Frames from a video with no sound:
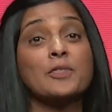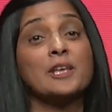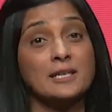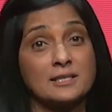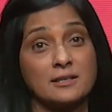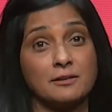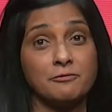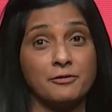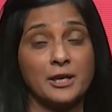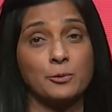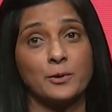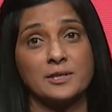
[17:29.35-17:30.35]
the incident
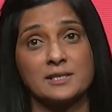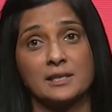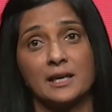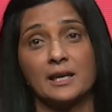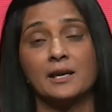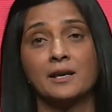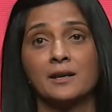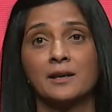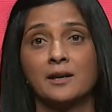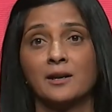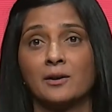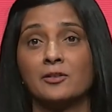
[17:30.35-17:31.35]
frequency
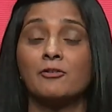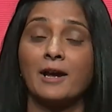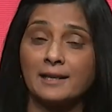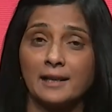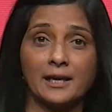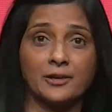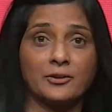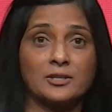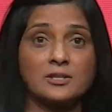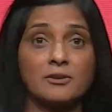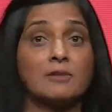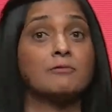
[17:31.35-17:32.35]
the red line on the
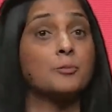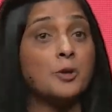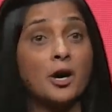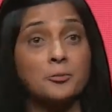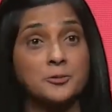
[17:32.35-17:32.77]
screen from your